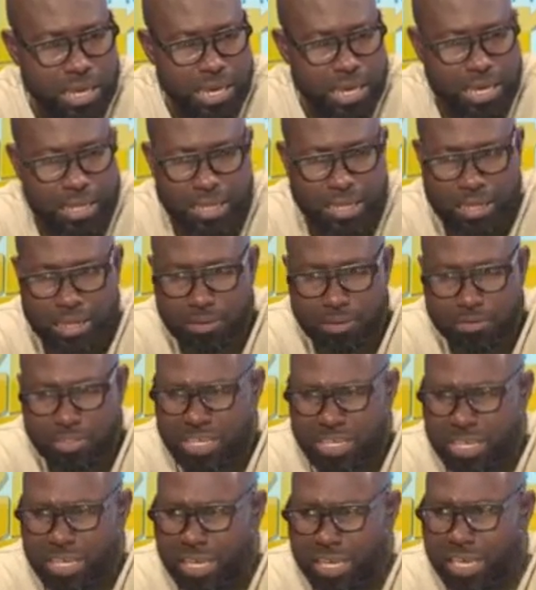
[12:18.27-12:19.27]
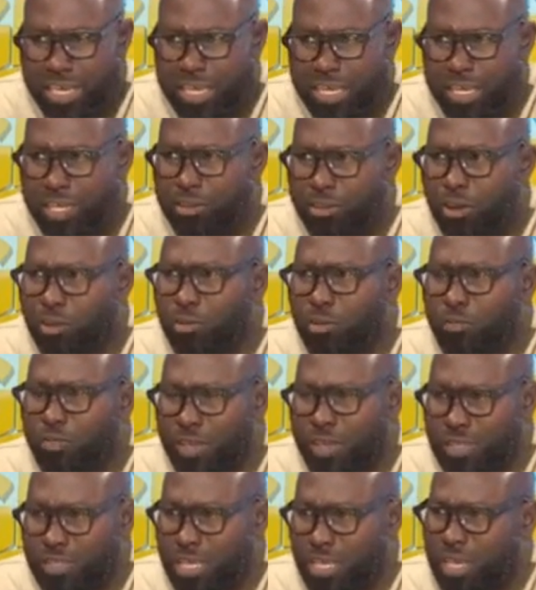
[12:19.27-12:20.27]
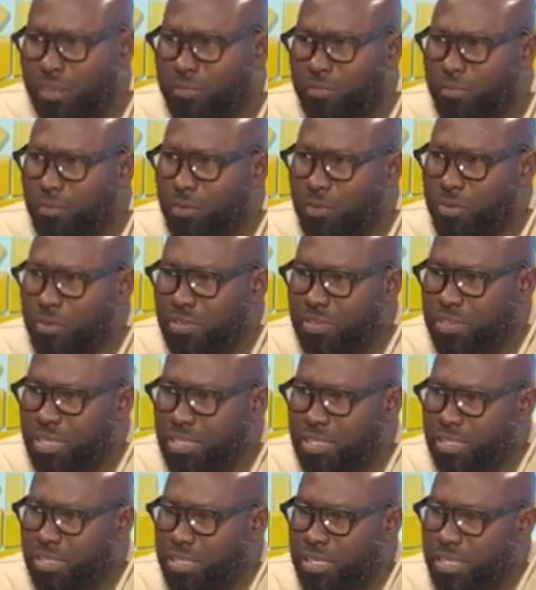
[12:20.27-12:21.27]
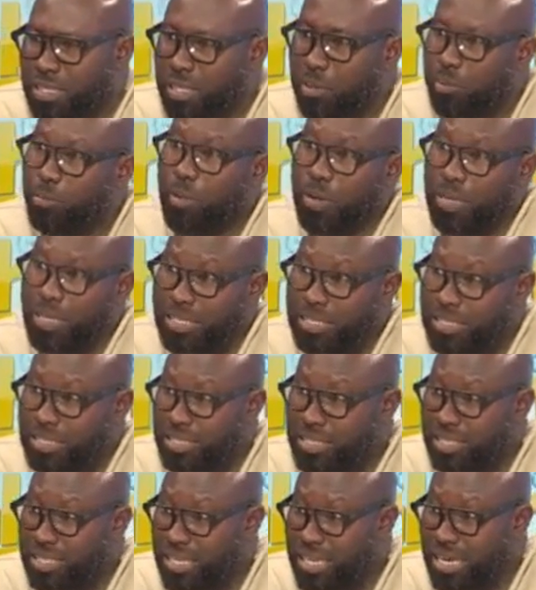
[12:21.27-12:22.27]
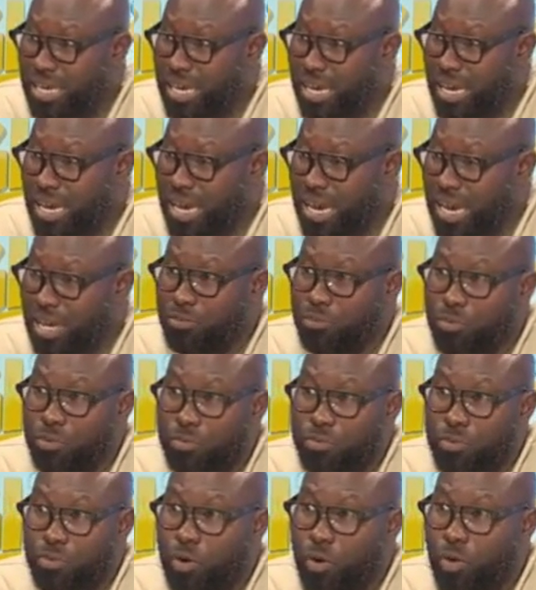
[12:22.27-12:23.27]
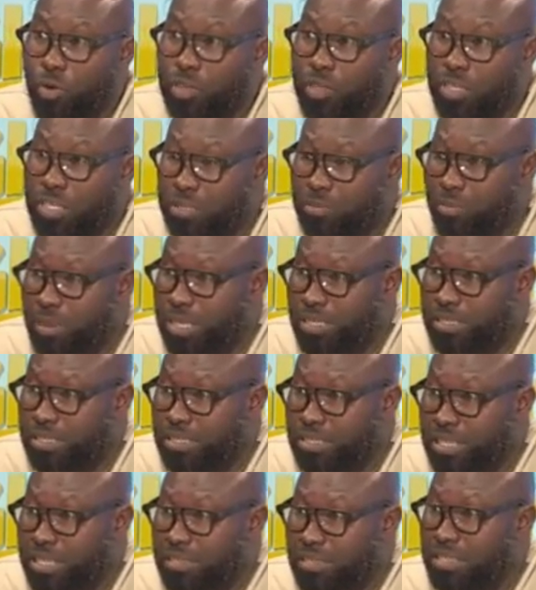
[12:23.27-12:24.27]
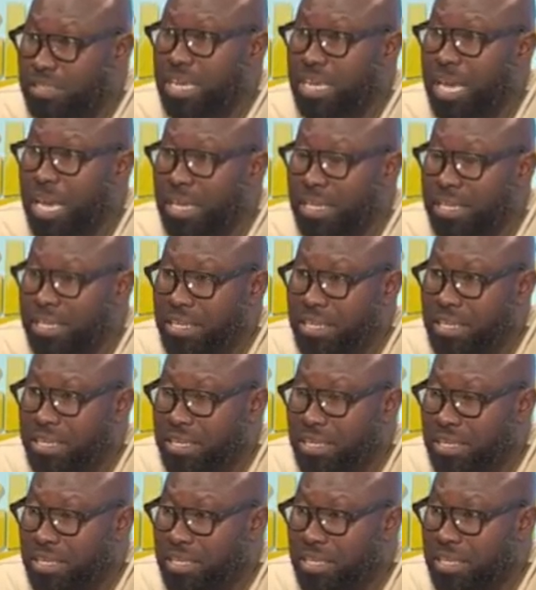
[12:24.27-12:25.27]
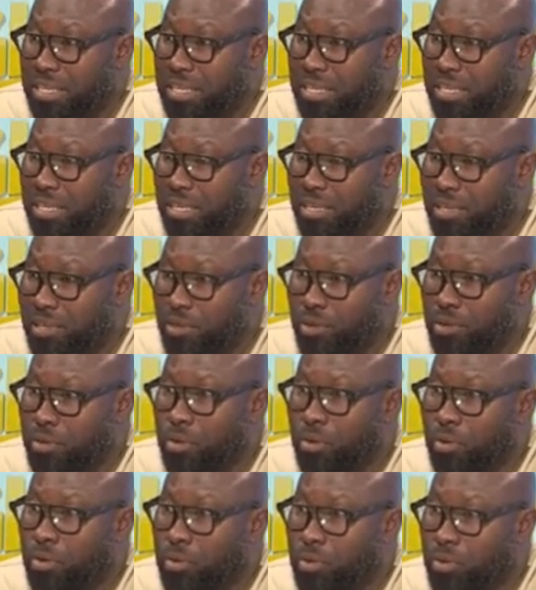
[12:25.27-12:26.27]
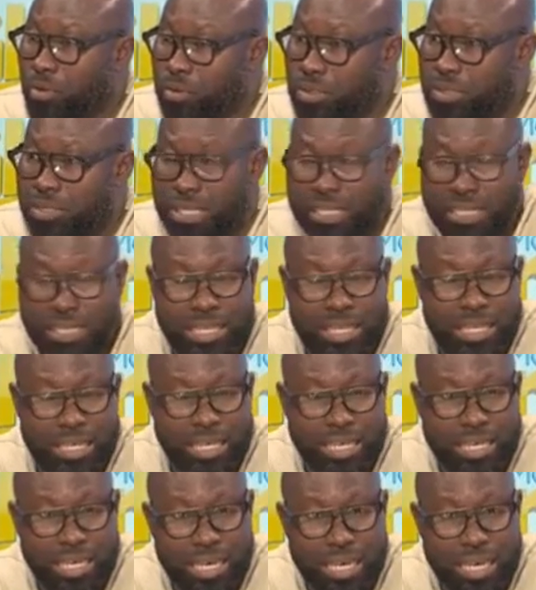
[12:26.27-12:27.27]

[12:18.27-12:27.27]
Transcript: And see, in all of this, if, for instance, the police had gone to all these places, the CID, the EOCOs, and the